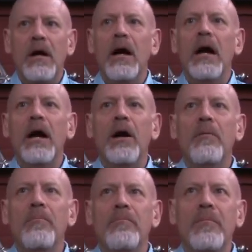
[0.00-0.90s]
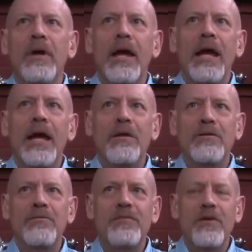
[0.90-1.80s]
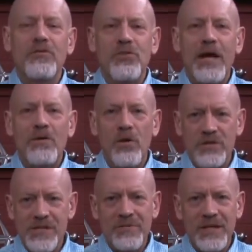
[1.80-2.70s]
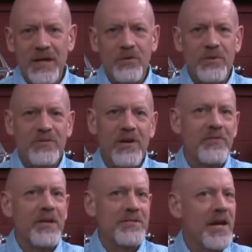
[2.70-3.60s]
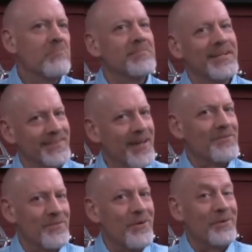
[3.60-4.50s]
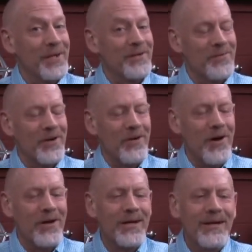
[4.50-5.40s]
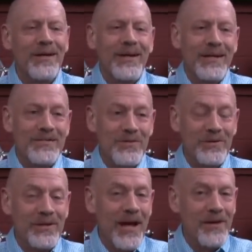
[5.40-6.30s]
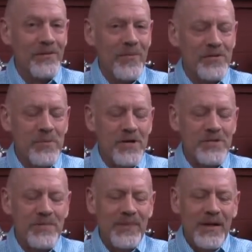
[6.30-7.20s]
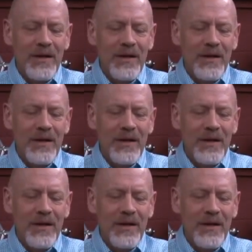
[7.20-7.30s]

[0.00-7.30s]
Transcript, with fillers: Um, and if you've ever tried to hold something together with cellophane tape, it doesn't hold together very long, and certainly not under much pressure.